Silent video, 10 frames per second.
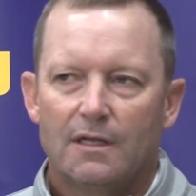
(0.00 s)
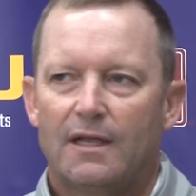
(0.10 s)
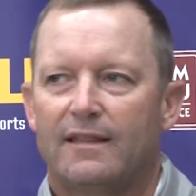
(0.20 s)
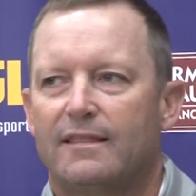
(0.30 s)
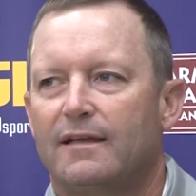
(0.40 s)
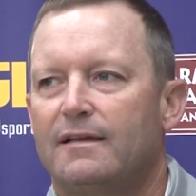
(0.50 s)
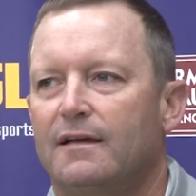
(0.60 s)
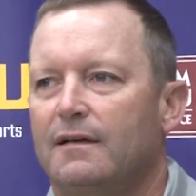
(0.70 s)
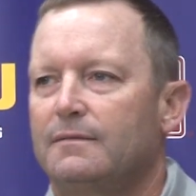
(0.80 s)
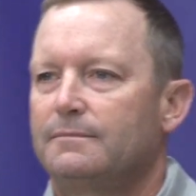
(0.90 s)
Yeah, I think
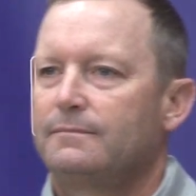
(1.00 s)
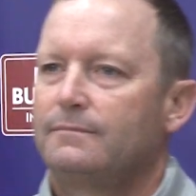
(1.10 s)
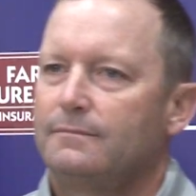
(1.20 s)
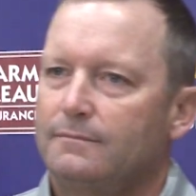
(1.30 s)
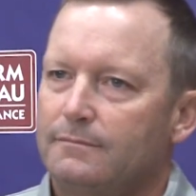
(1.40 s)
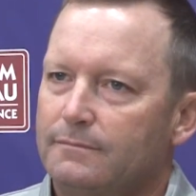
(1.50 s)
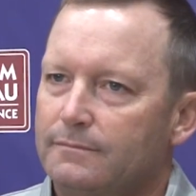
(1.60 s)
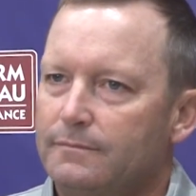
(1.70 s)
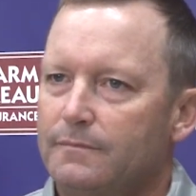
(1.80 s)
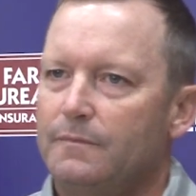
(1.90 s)
you
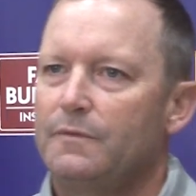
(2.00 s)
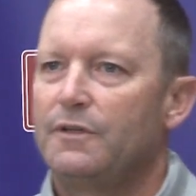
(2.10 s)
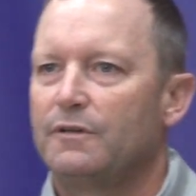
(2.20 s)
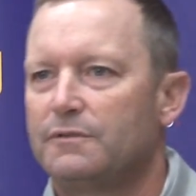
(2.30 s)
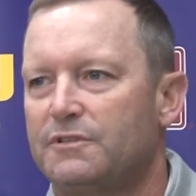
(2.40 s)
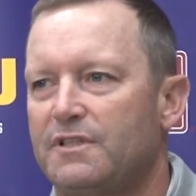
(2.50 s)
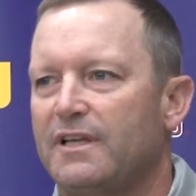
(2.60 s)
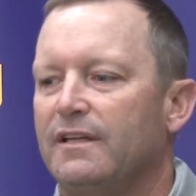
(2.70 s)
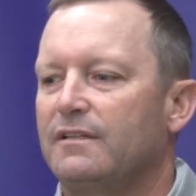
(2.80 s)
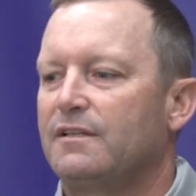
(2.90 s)
know,
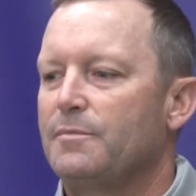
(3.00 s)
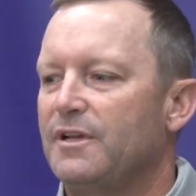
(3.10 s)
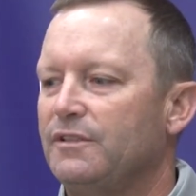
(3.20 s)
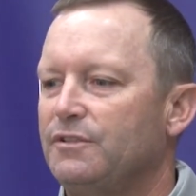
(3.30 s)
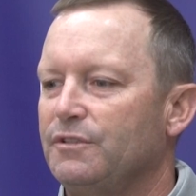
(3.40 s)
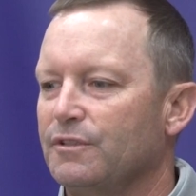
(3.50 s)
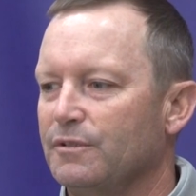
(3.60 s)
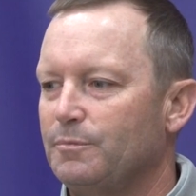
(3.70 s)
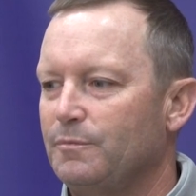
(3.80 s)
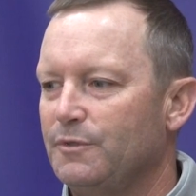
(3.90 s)
staying committed to
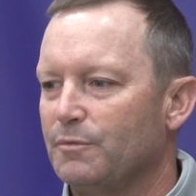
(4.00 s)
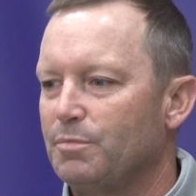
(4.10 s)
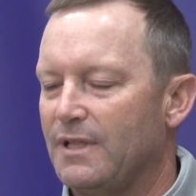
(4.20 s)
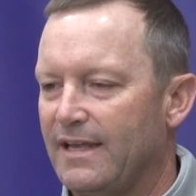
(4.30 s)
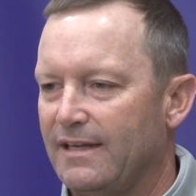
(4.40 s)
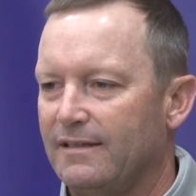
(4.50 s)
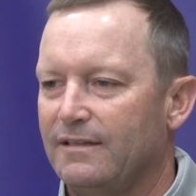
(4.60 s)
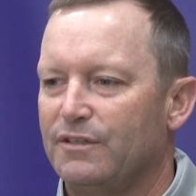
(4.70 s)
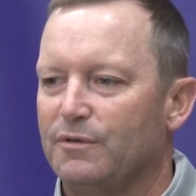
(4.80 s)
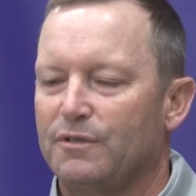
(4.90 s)
your plan
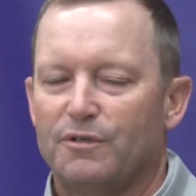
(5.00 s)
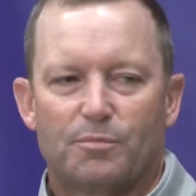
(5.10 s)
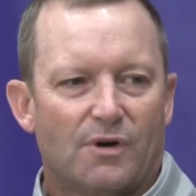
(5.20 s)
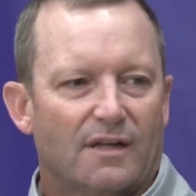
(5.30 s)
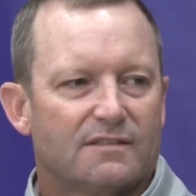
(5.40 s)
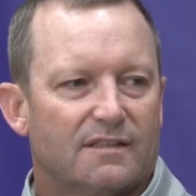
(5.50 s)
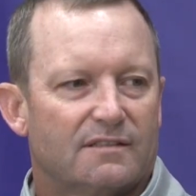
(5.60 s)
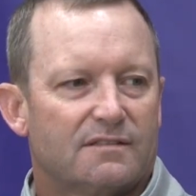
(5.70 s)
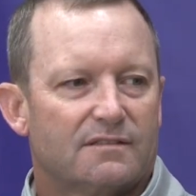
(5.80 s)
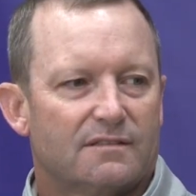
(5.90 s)
and your
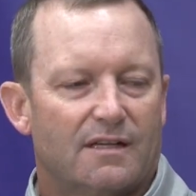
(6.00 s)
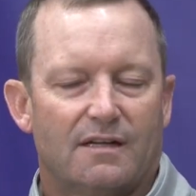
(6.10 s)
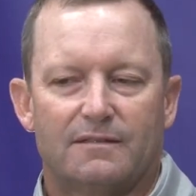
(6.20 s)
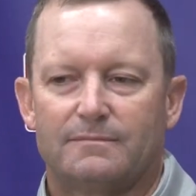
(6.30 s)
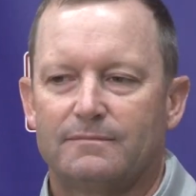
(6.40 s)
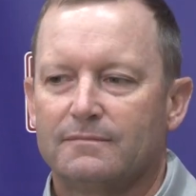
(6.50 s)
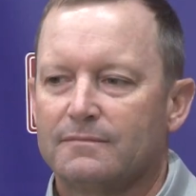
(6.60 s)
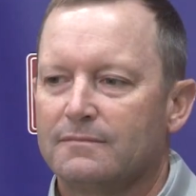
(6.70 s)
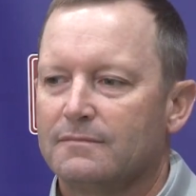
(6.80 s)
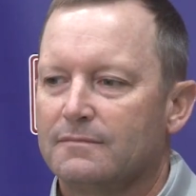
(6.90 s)
process.
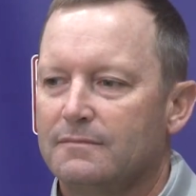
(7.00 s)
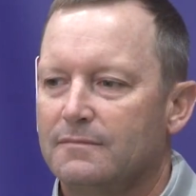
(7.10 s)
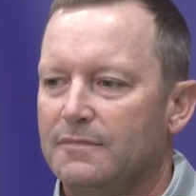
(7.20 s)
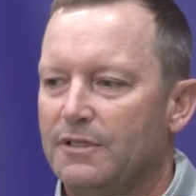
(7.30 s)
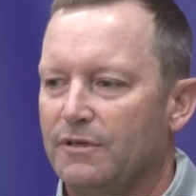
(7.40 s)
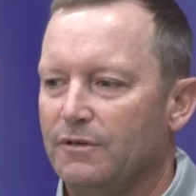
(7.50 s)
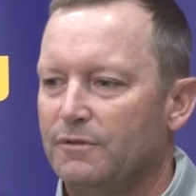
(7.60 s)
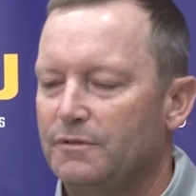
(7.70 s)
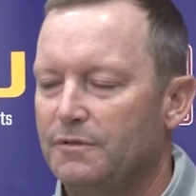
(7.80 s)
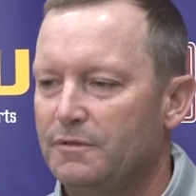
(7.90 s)
You
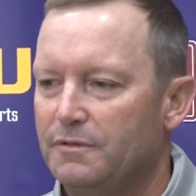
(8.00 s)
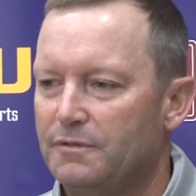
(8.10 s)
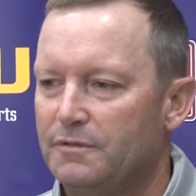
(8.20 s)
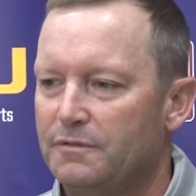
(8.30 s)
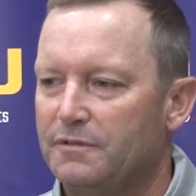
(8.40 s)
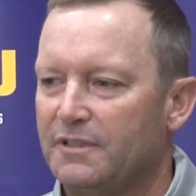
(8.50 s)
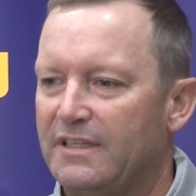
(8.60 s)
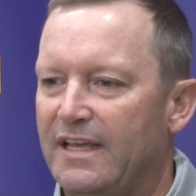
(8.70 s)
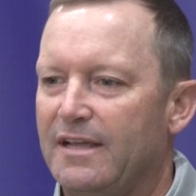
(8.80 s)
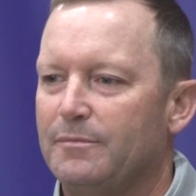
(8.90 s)
know, the
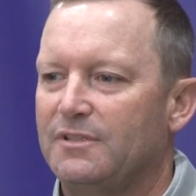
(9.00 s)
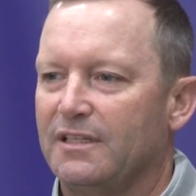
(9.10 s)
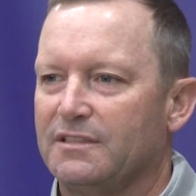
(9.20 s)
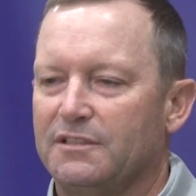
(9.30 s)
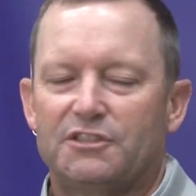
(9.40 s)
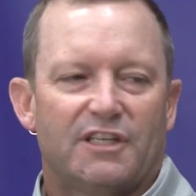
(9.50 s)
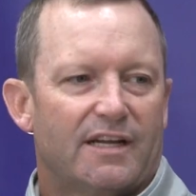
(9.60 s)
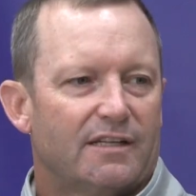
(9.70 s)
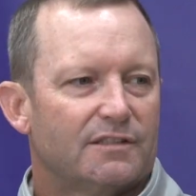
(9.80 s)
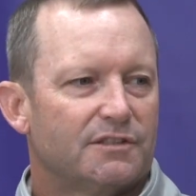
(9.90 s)
game doesn't
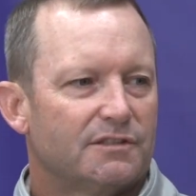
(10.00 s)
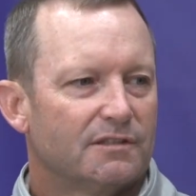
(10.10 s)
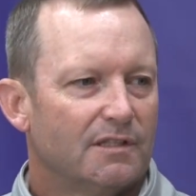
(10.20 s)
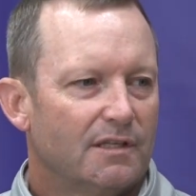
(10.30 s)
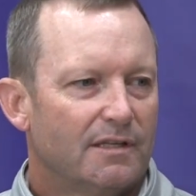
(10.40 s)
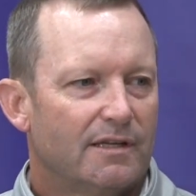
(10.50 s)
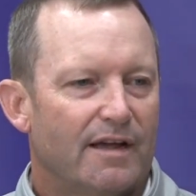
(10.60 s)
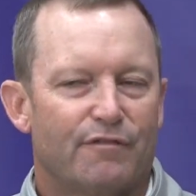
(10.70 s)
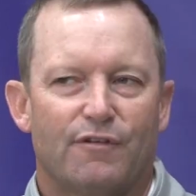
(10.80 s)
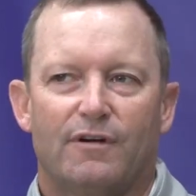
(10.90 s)
change
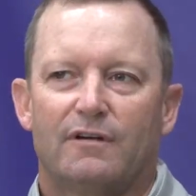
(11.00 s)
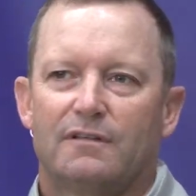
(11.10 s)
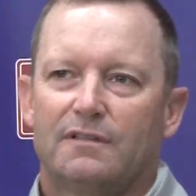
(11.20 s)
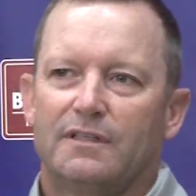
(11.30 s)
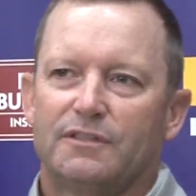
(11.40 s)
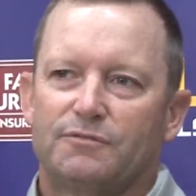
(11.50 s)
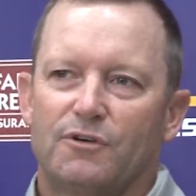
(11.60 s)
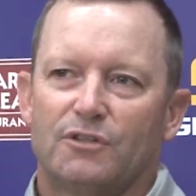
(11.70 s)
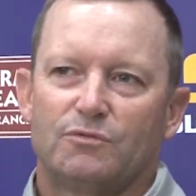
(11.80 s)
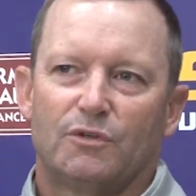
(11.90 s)
ever as
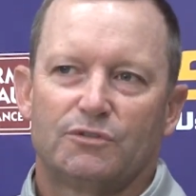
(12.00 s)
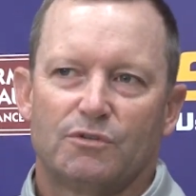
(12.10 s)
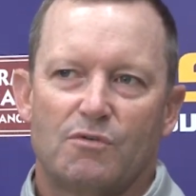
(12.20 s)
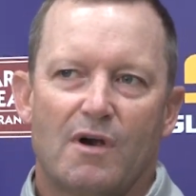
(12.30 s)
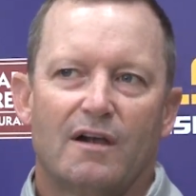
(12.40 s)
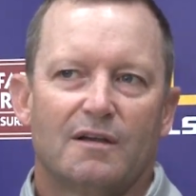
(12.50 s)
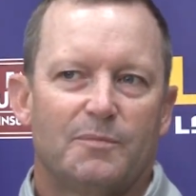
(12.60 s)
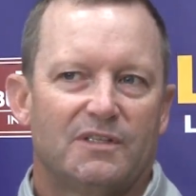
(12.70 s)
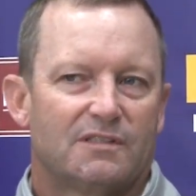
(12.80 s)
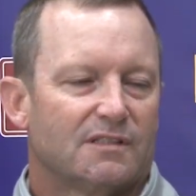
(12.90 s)
far as what's required to
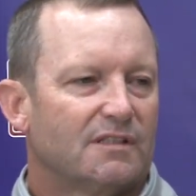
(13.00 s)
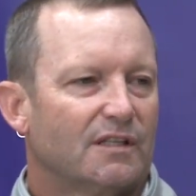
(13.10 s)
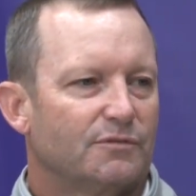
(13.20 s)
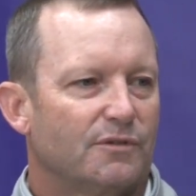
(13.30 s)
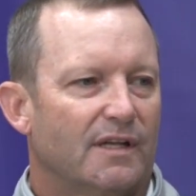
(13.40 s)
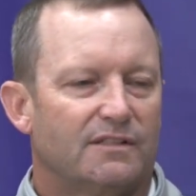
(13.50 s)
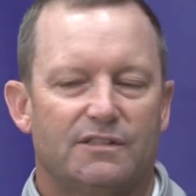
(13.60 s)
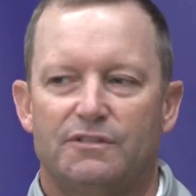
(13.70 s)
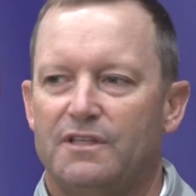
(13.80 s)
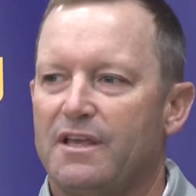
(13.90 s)
be successful. That's
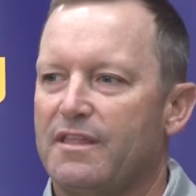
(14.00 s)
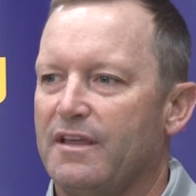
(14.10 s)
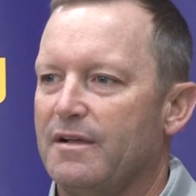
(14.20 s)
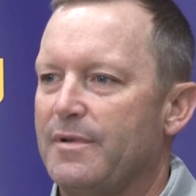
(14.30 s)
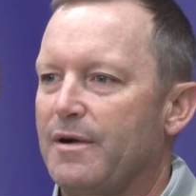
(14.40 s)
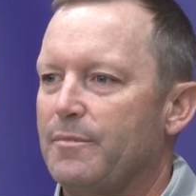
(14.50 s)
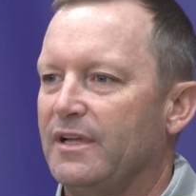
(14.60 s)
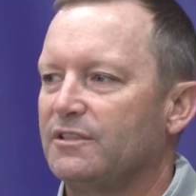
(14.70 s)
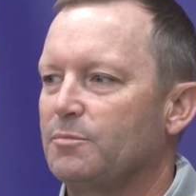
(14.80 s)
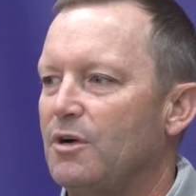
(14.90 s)
the unique thing about
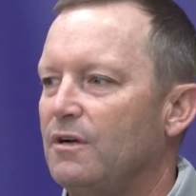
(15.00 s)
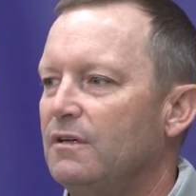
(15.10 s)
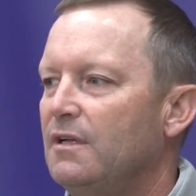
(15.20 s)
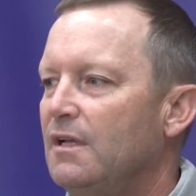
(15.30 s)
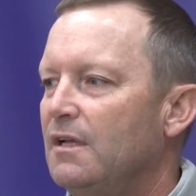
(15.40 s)
baseball.